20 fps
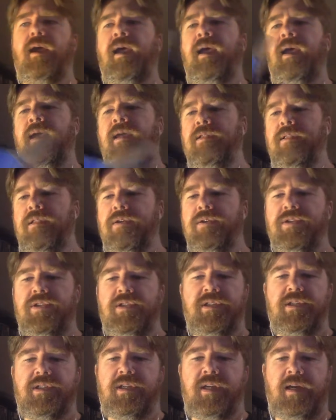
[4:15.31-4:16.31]
And there's
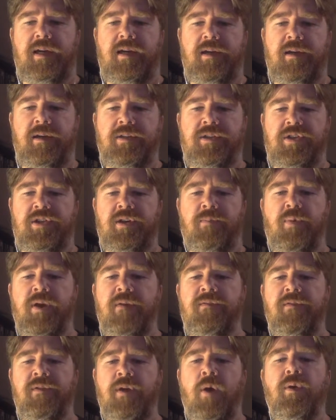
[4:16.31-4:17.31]
just a
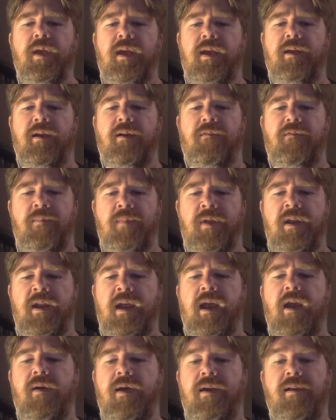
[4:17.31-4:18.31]
brief note here from the
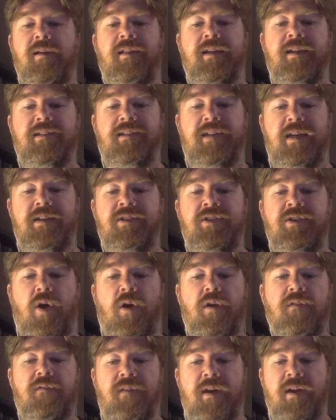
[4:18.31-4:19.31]
narrator that says
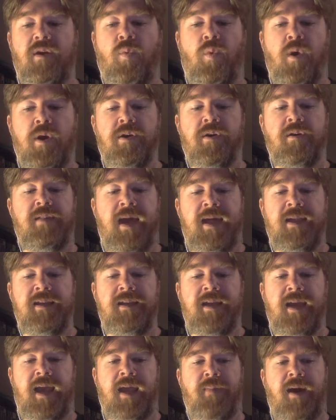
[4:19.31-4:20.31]
Darth Vader wondered that
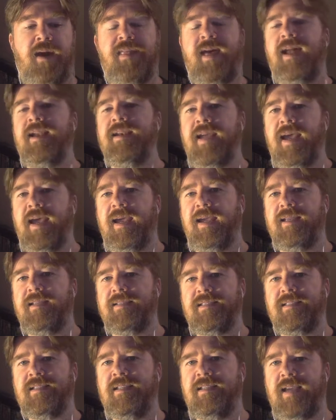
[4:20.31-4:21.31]
day, and by that day,
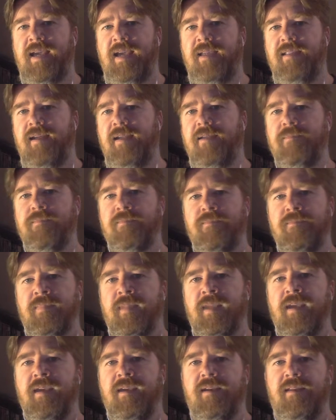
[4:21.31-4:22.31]
it's the day that
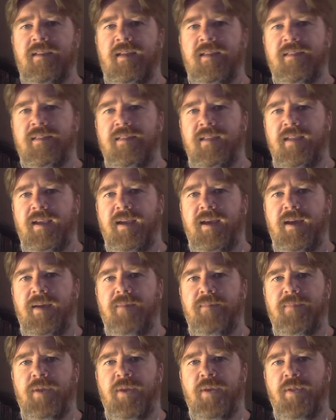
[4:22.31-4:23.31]
the
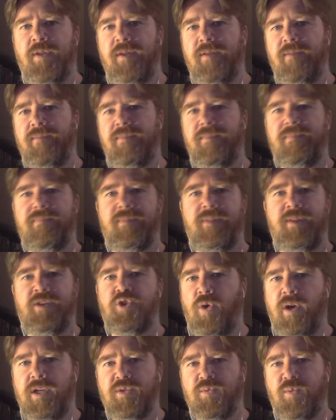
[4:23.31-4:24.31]

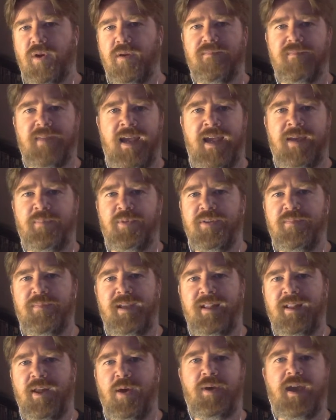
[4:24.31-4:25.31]
droids weren't able to
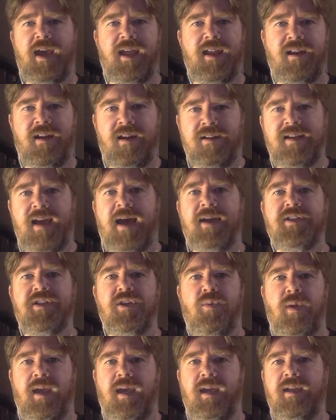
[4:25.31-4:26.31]
be located on
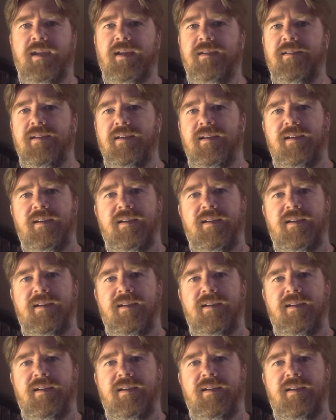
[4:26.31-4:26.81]
Tatooine,